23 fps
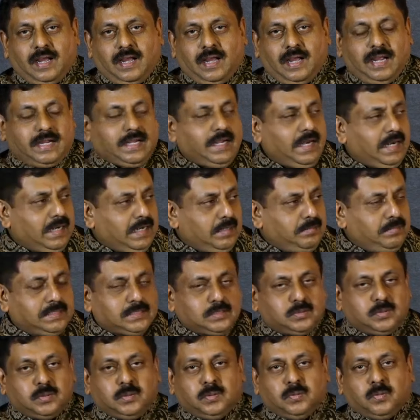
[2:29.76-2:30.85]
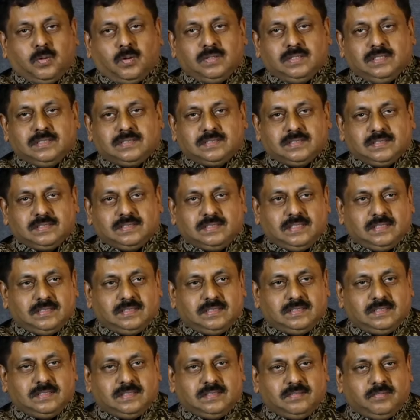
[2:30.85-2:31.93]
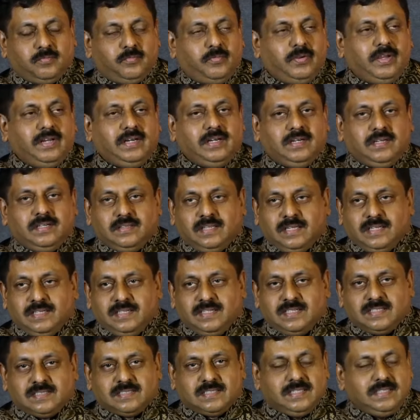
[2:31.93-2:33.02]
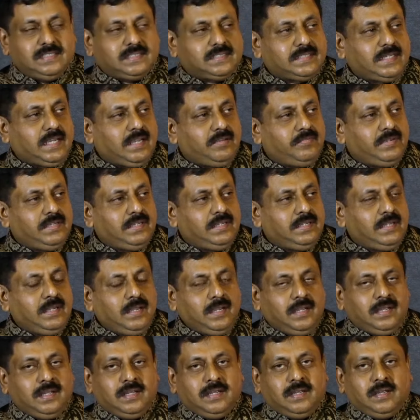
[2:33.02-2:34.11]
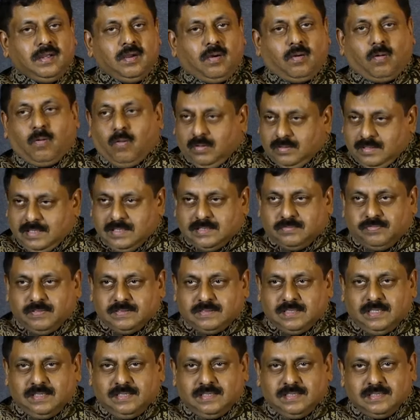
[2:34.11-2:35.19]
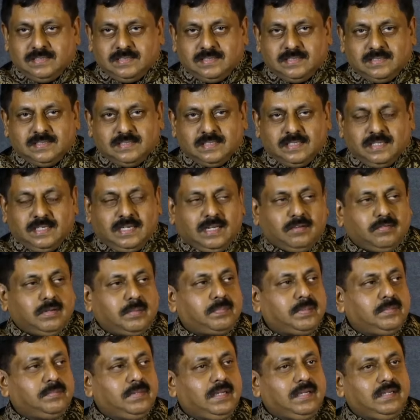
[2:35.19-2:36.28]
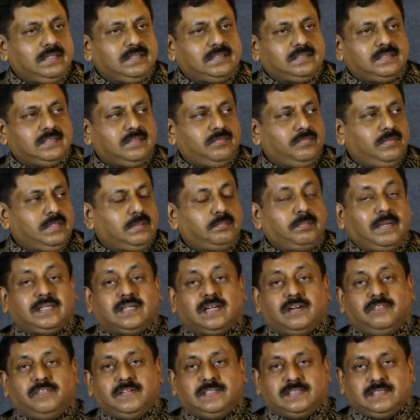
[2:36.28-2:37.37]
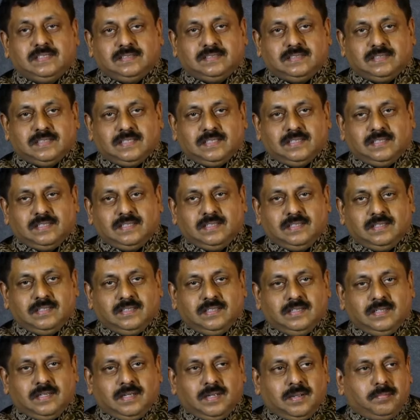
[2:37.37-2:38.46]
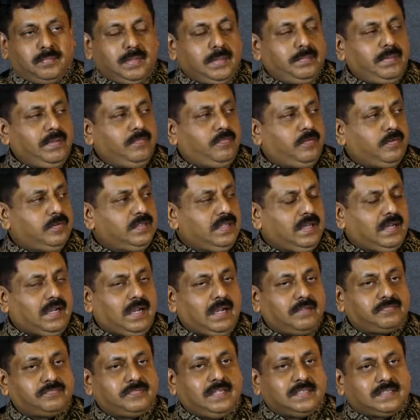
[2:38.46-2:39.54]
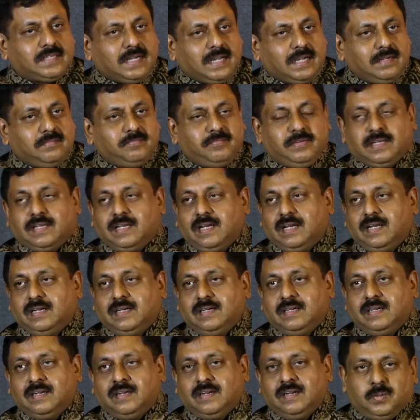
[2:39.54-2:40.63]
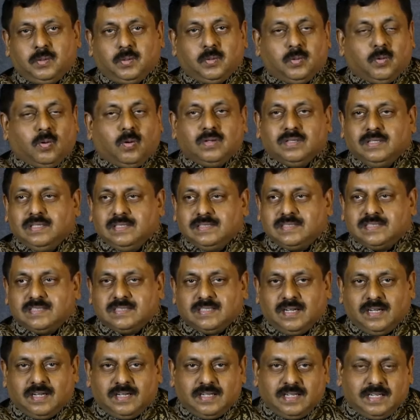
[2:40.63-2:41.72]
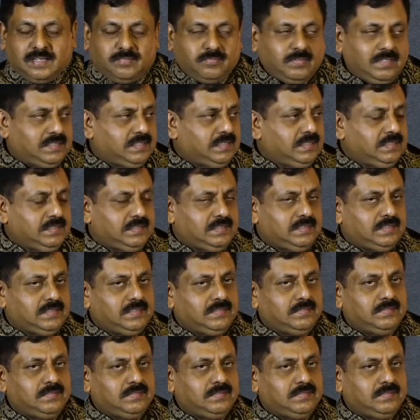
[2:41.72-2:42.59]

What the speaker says: academics to do all this research when the industry is having all these facilities in our premise with better efficiency? Maybe for the half the time we can do all these inventions.